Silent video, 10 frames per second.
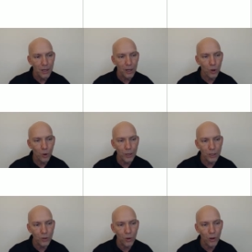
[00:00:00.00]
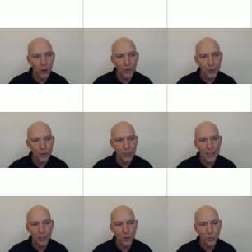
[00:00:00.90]
according to all the
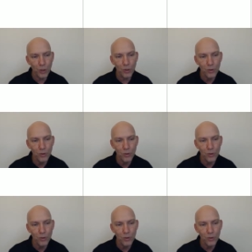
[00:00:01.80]
things which